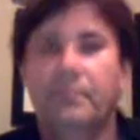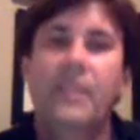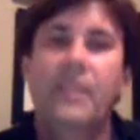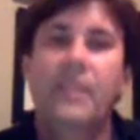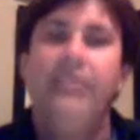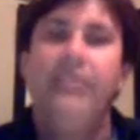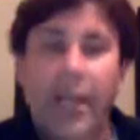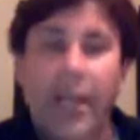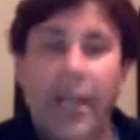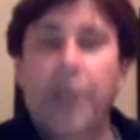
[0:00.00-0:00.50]

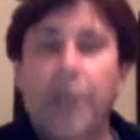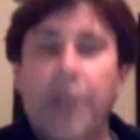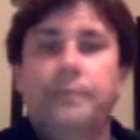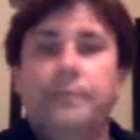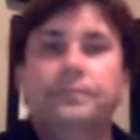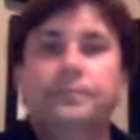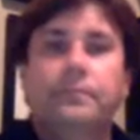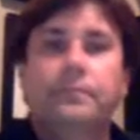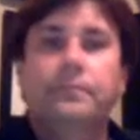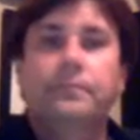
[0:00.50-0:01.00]
Isn't that good?
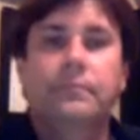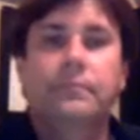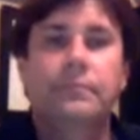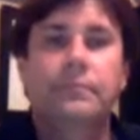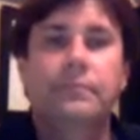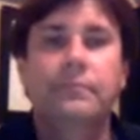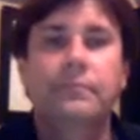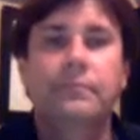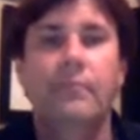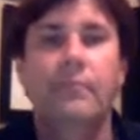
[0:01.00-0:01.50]

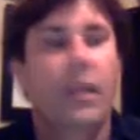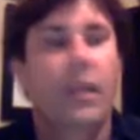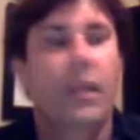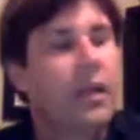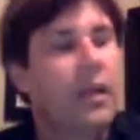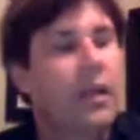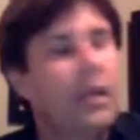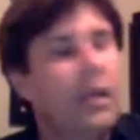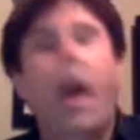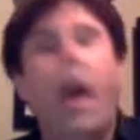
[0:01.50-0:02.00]

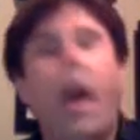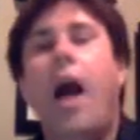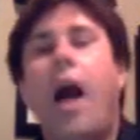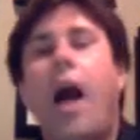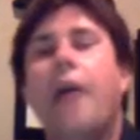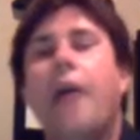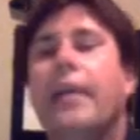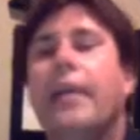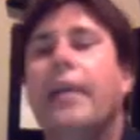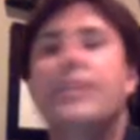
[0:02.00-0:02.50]

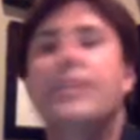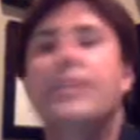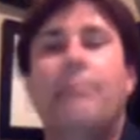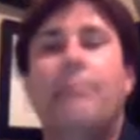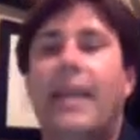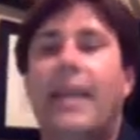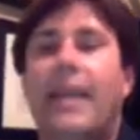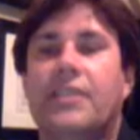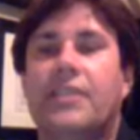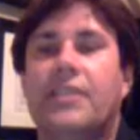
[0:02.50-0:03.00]
God is
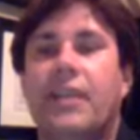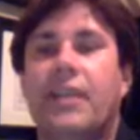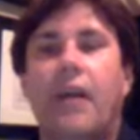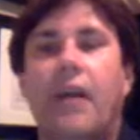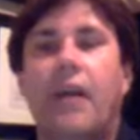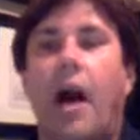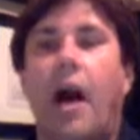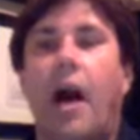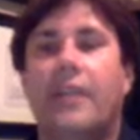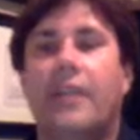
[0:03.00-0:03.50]
amazing.
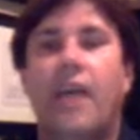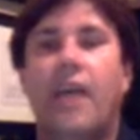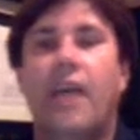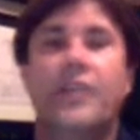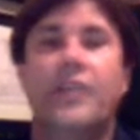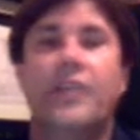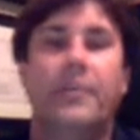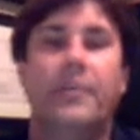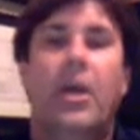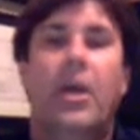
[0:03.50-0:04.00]
God is
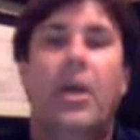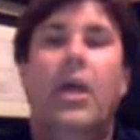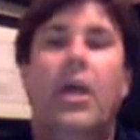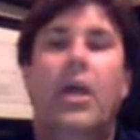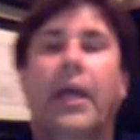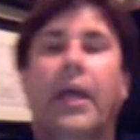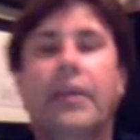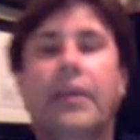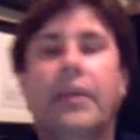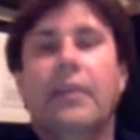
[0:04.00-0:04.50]
awesome.
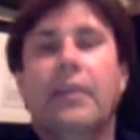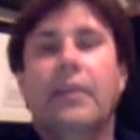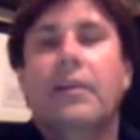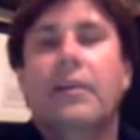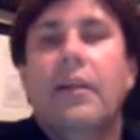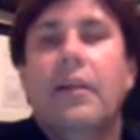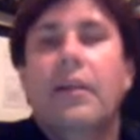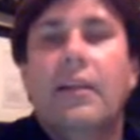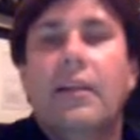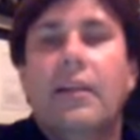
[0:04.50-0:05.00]

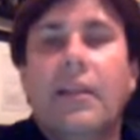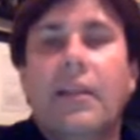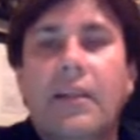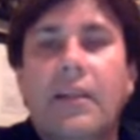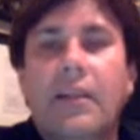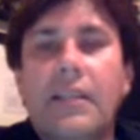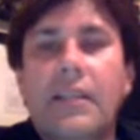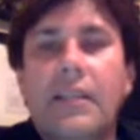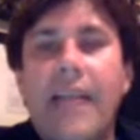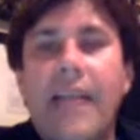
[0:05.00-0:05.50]

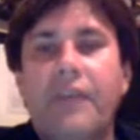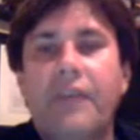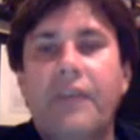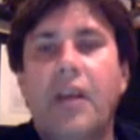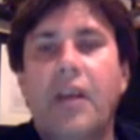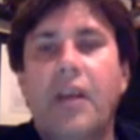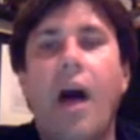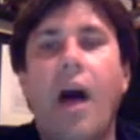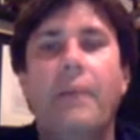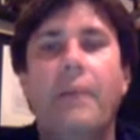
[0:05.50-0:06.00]
Let's have
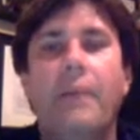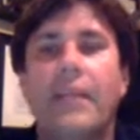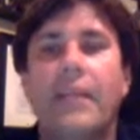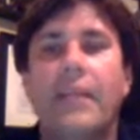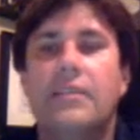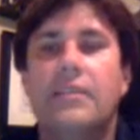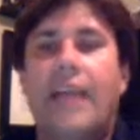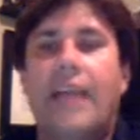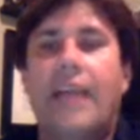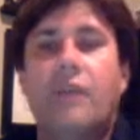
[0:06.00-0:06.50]
your
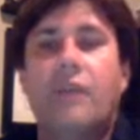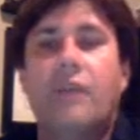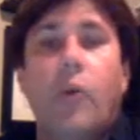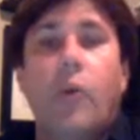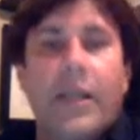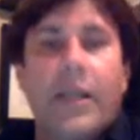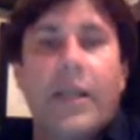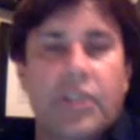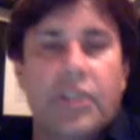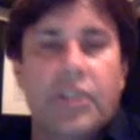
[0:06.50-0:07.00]
comments. Let's have your
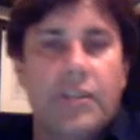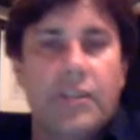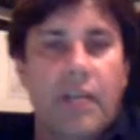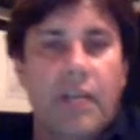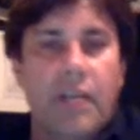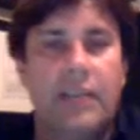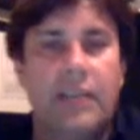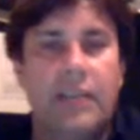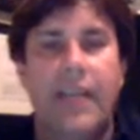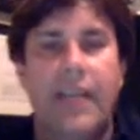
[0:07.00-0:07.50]
questions.
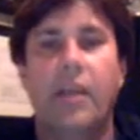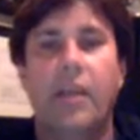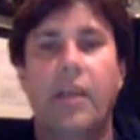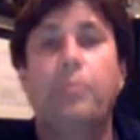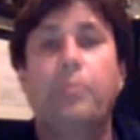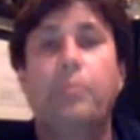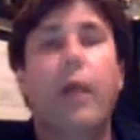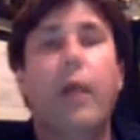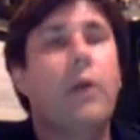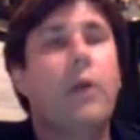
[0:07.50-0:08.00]
I'll take any
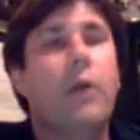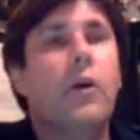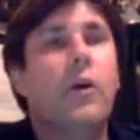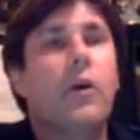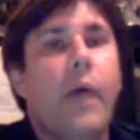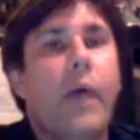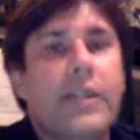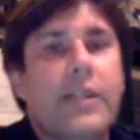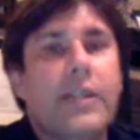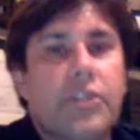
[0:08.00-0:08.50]
prayer
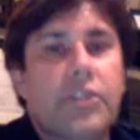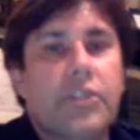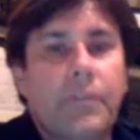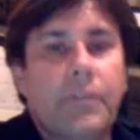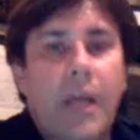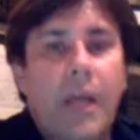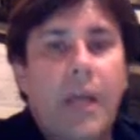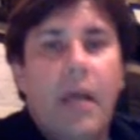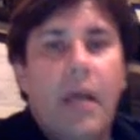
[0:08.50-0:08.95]
requests.